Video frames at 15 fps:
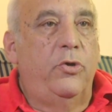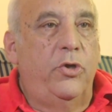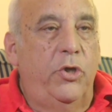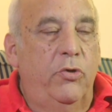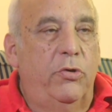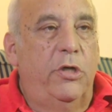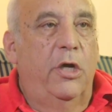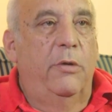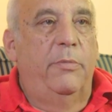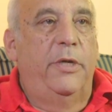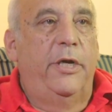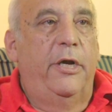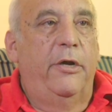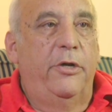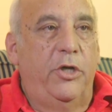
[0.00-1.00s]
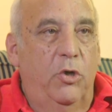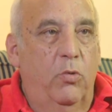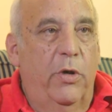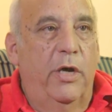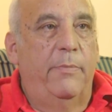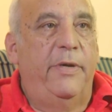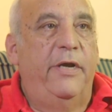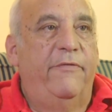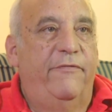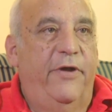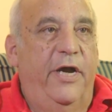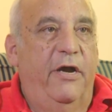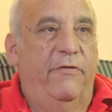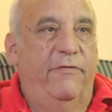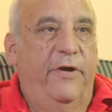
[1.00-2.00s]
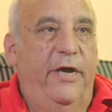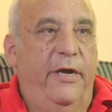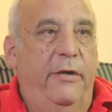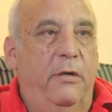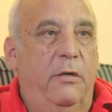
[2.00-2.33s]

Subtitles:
You come here and you want to be a firefighter.